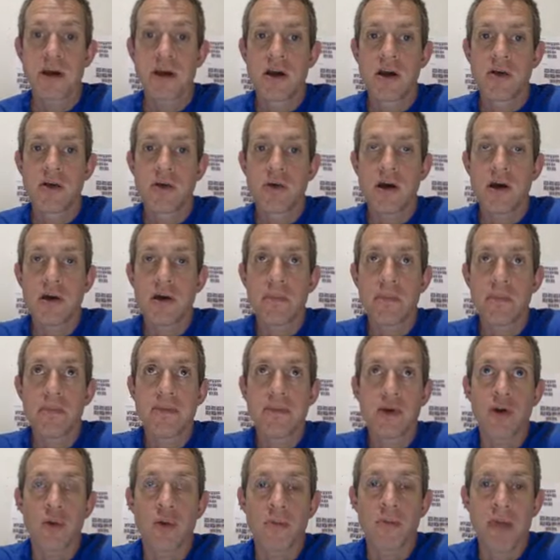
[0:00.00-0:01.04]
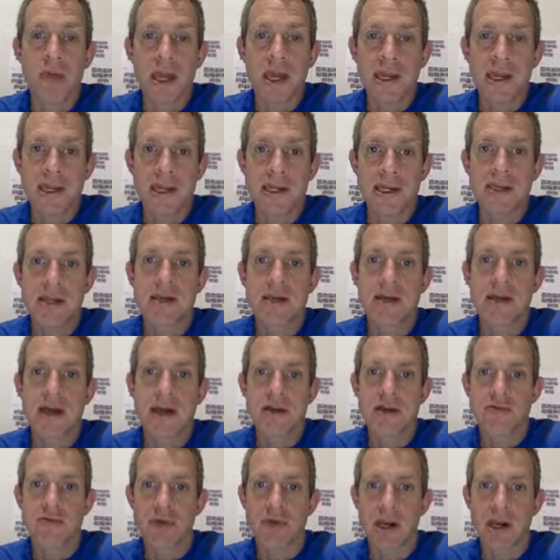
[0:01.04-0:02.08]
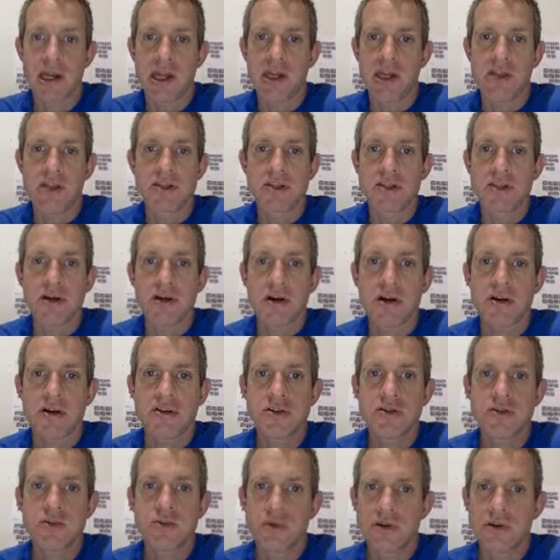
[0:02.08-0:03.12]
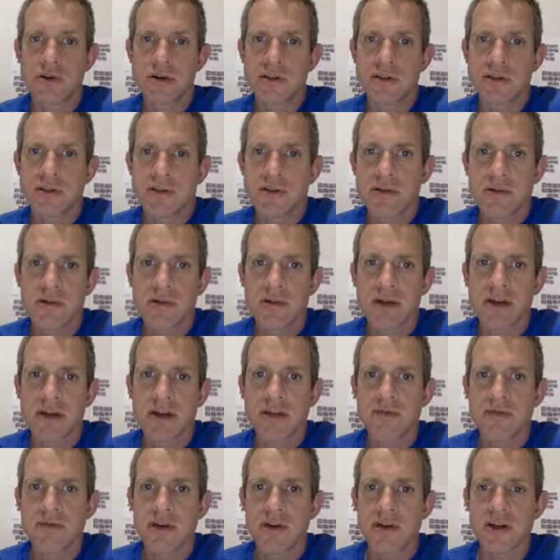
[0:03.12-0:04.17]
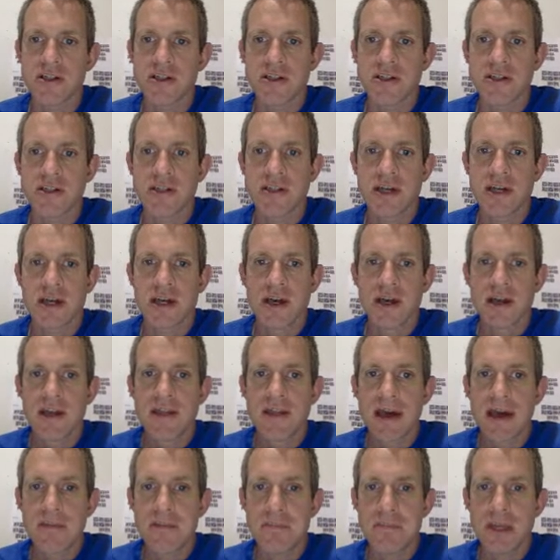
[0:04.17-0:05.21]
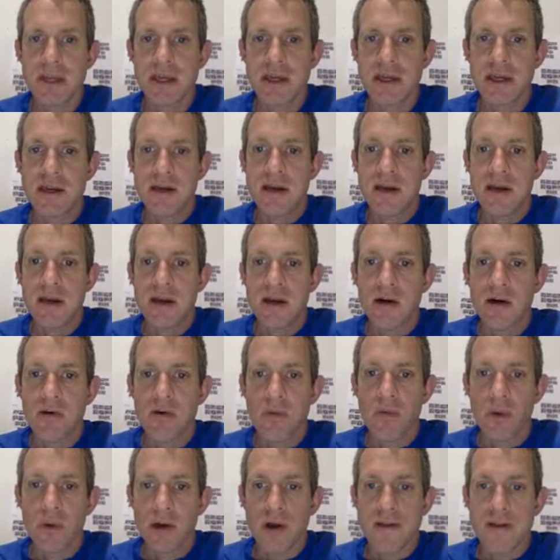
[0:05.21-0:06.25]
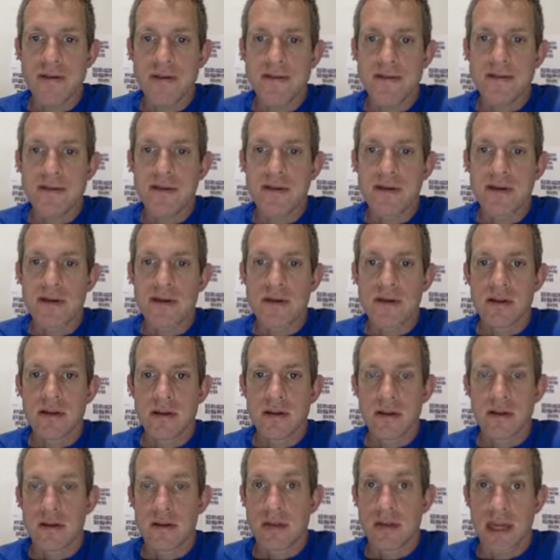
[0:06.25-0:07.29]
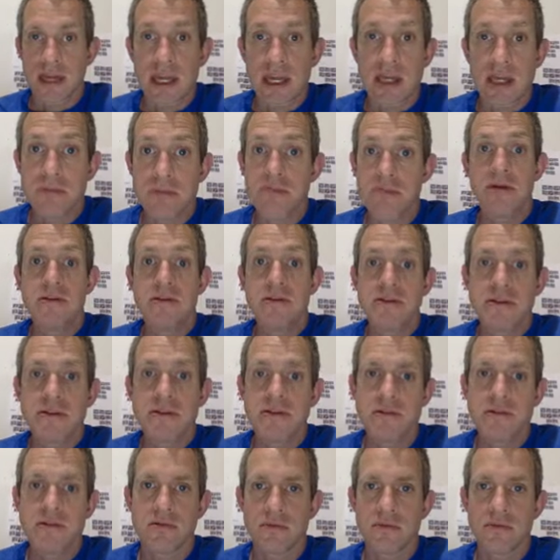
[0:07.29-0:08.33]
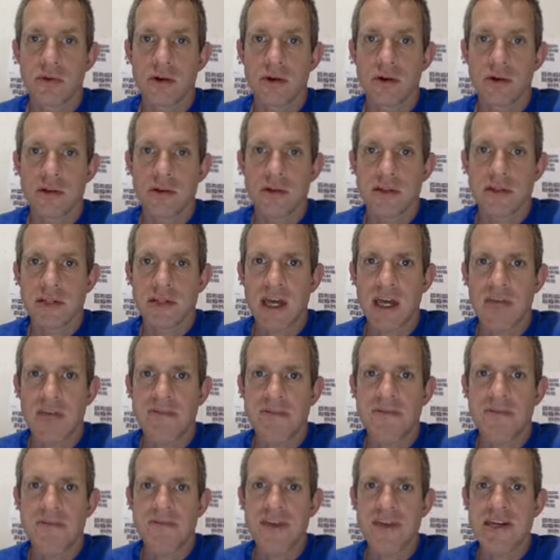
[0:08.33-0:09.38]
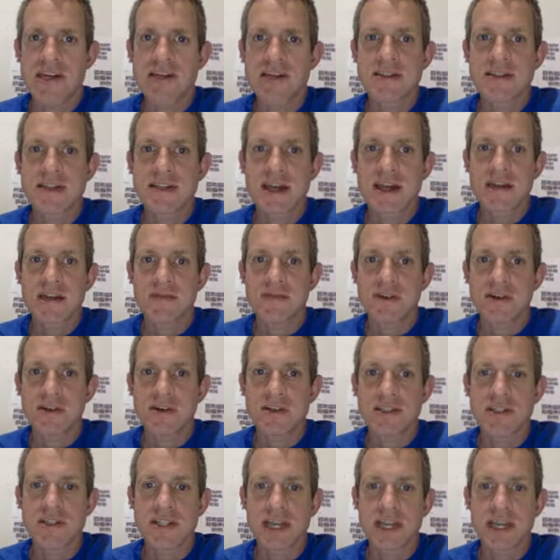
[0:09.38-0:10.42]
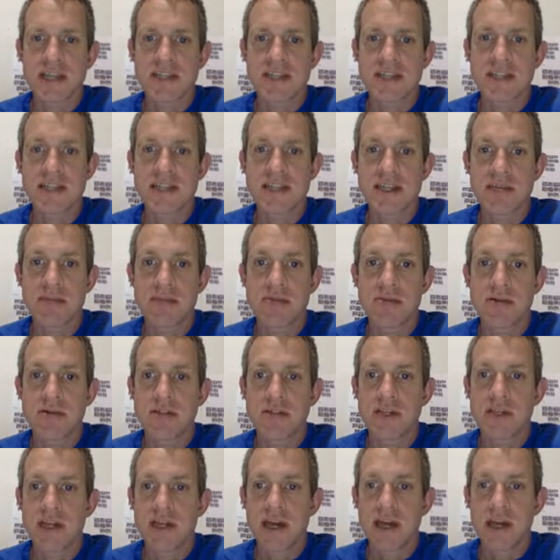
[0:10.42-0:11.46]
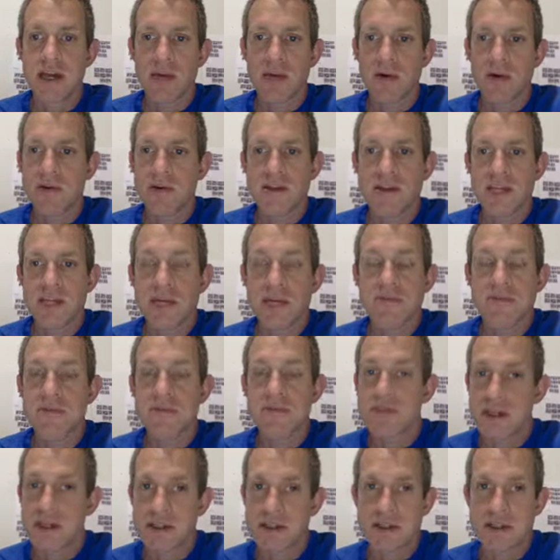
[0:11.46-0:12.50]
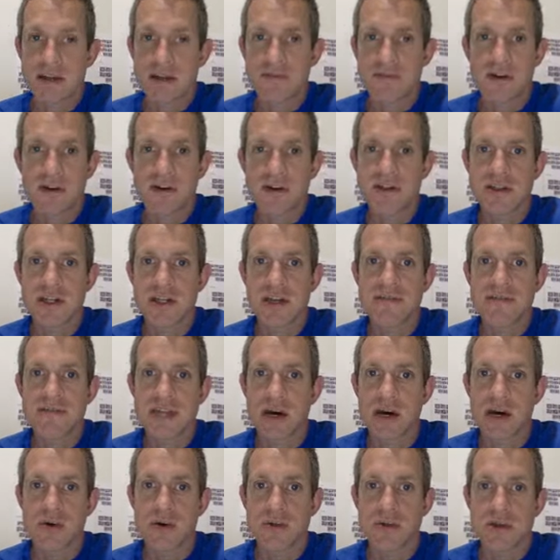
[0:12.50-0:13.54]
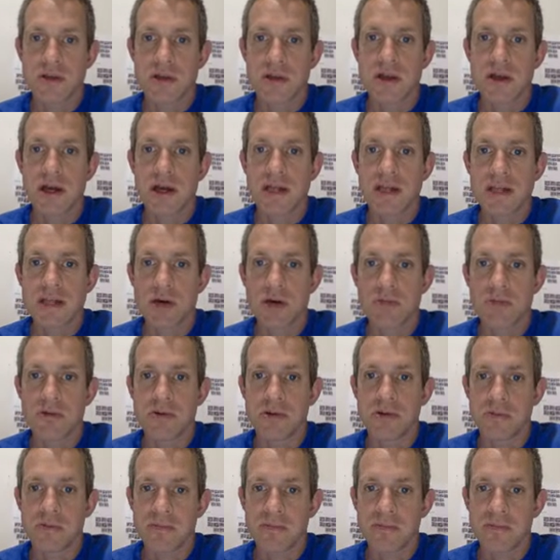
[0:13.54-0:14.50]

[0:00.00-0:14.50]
Well, domain and range are two words related to functions that mean what's the inputs, what are the types of things that a function takes as input, and what are the types of things that a function gives out as output.